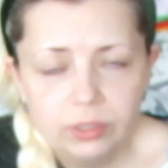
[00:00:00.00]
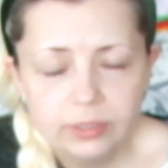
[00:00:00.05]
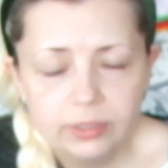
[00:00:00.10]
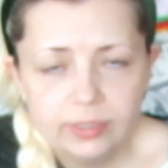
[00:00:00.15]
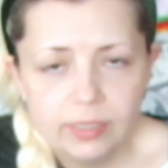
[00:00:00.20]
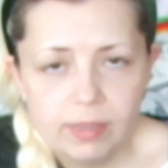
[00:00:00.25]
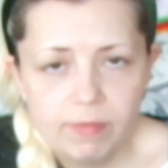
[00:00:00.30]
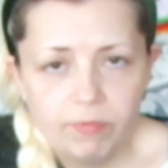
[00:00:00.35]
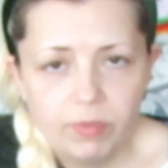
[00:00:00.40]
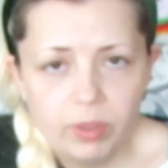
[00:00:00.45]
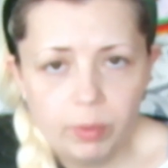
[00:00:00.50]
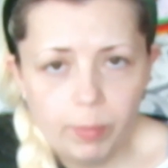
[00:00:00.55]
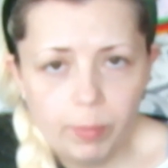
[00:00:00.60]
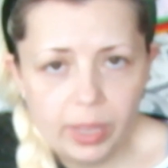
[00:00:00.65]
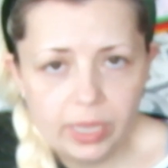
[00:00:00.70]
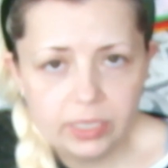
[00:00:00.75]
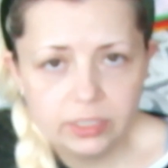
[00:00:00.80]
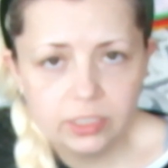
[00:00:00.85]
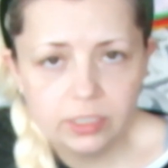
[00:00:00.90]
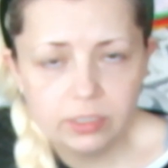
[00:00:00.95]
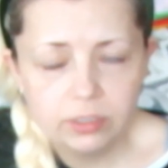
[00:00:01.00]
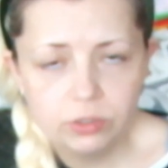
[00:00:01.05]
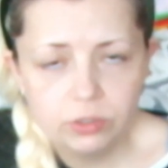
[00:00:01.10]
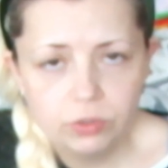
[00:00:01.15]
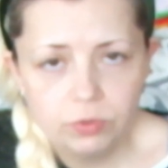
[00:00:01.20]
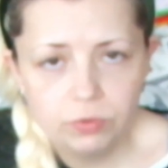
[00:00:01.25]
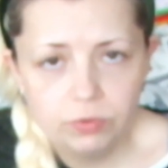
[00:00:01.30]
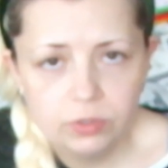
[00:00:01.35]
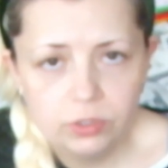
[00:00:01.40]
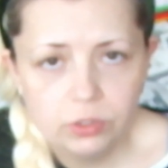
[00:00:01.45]
something better
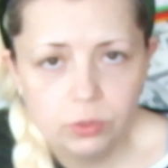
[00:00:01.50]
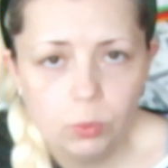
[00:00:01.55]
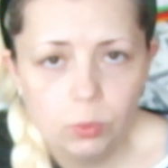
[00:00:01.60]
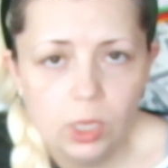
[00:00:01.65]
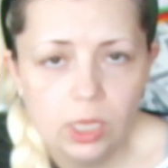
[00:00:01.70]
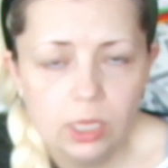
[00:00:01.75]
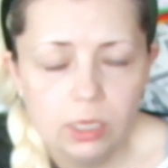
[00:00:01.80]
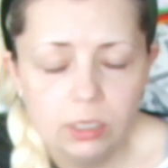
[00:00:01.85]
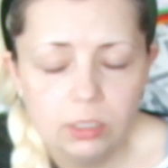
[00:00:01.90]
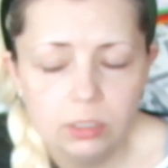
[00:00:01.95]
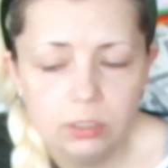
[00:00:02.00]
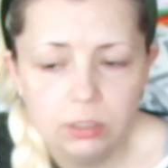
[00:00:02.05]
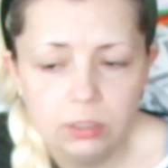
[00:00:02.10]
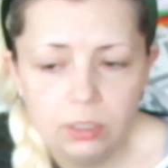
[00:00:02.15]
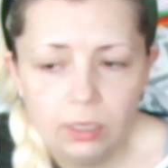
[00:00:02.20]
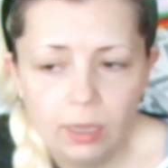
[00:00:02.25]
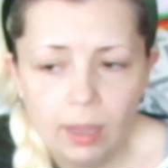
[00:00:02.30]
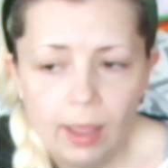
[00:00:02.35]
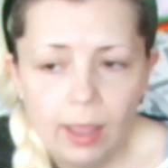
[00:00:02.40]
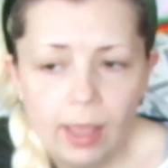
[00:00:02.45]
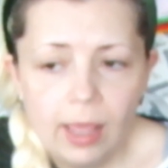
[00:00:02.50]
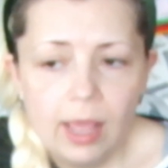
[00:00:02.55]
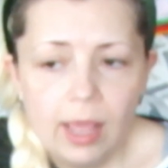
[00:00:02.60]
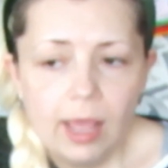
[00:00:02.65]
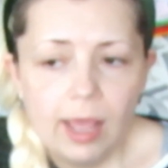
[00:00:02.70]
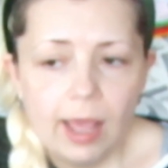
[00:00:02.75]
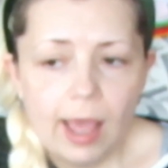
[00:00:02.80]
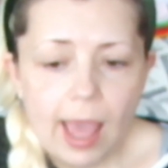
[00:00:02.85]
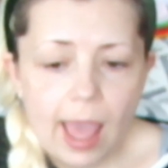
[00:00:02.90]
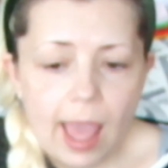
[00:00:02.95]
to this world.
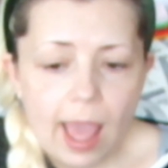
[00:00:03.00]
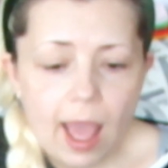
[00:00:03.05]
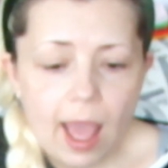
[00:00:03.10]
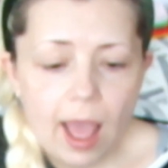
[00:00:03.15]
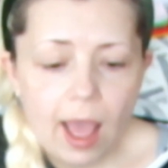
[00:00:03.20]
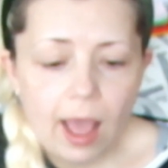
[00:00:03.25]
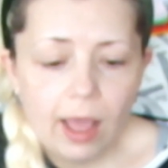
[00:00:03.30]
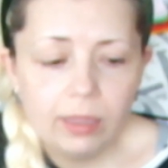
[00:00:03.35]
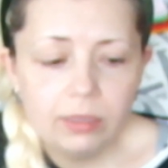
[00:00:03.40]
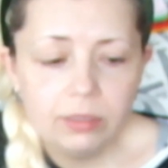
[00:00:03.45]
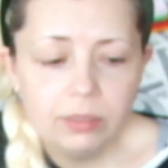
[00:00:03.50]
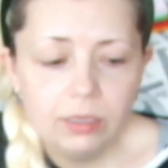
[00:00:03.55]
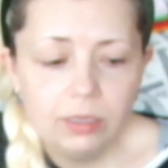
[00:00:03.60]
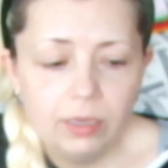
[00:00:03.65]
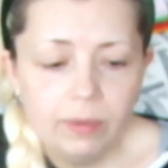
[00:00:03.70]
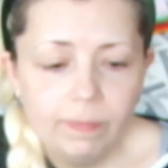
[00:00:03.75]
And